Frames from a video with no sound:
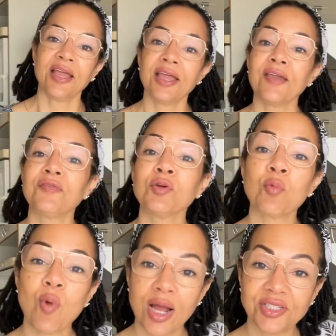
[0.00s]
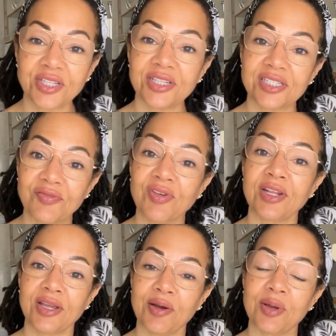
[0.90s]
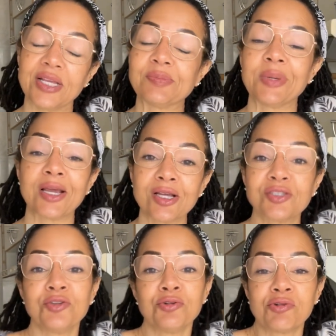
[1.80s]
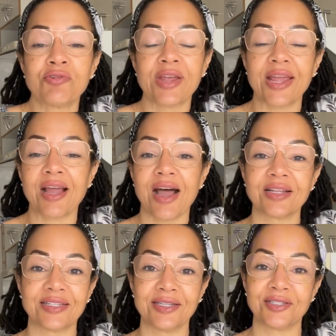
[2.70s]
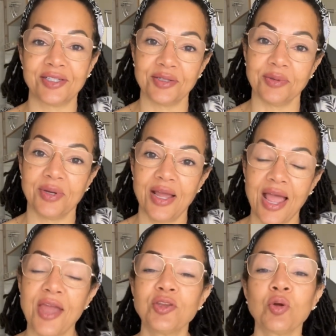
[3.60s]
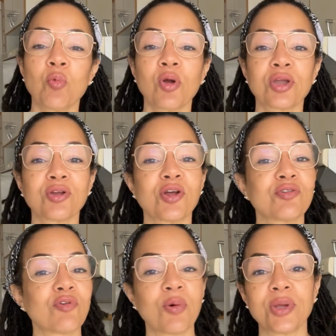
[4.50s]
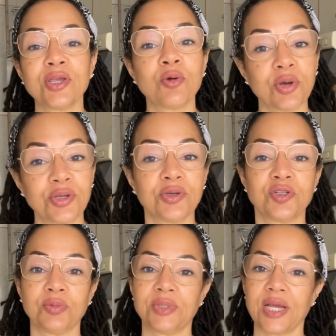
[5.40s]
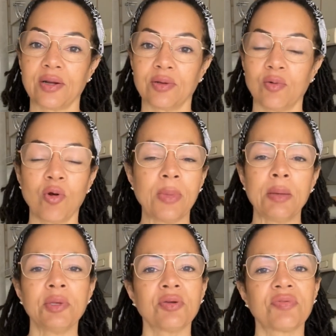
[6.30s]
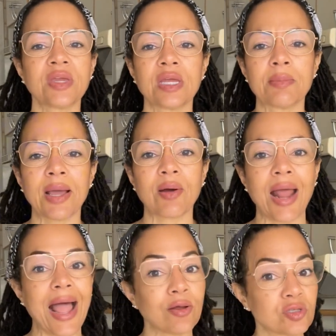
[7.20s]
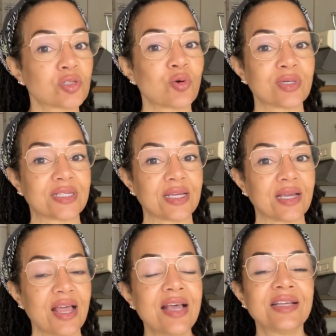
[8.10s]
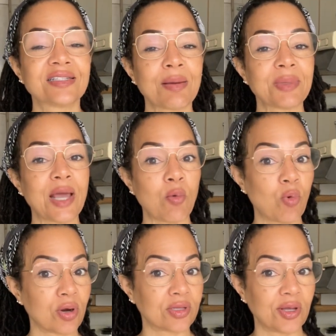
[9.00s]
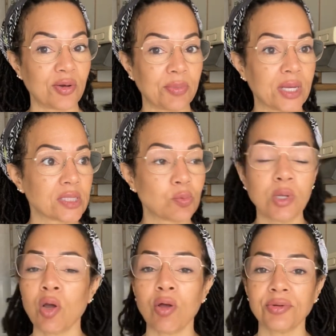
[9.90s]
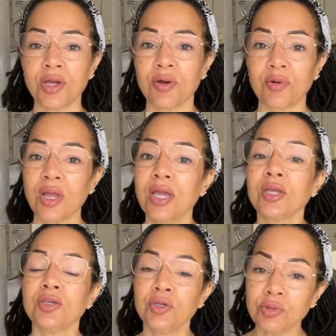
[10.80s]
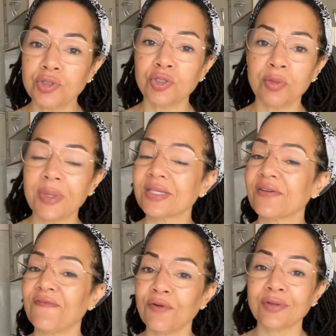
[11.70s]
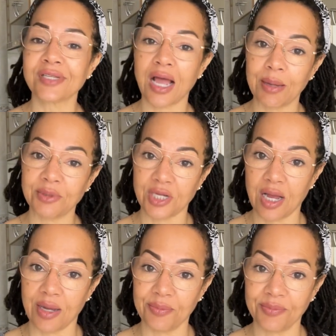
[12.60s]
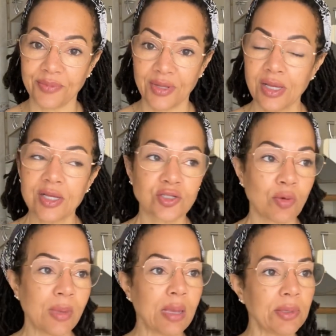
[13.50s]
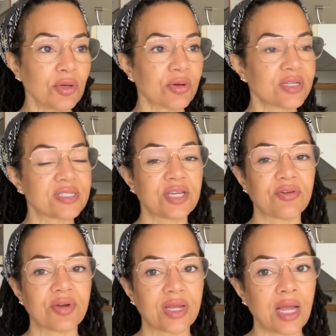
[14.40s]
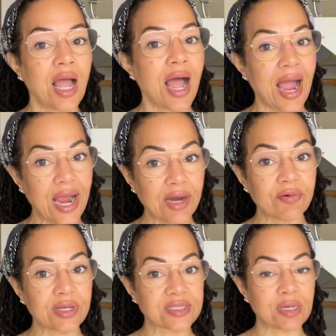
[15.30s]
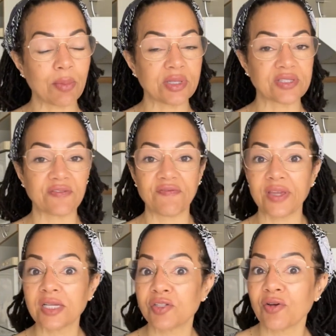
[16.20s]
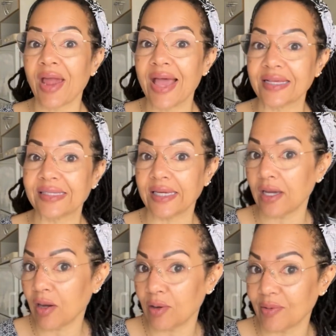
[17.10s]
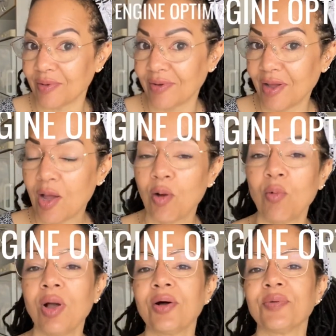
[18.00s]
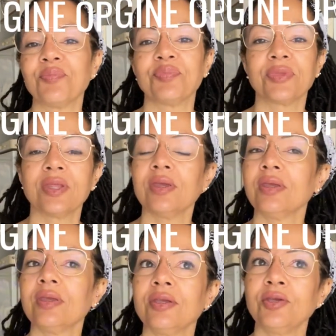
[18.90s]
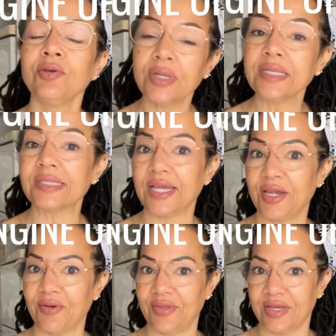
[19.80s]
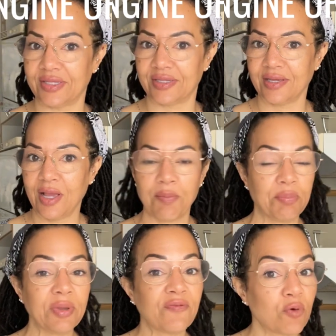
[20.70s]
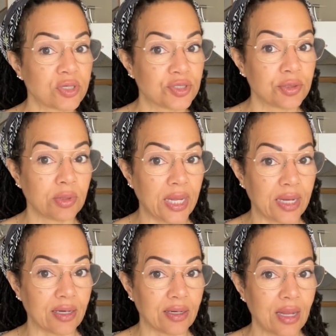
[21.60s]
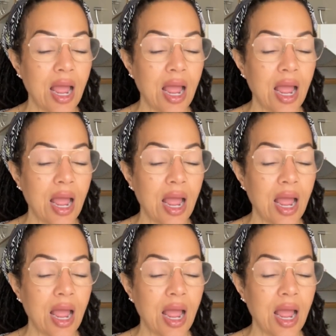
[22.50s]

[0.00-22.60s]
If you're watching this video, it's because you create content too, and you're working on growing your YouTube channel. Or maybe you're thinking about outsourcing some of that workload, because we all know YouTube is a full-time job. So maybe you're considering hiring someone to fix your SEO. Well, you need to hear this before it's too late.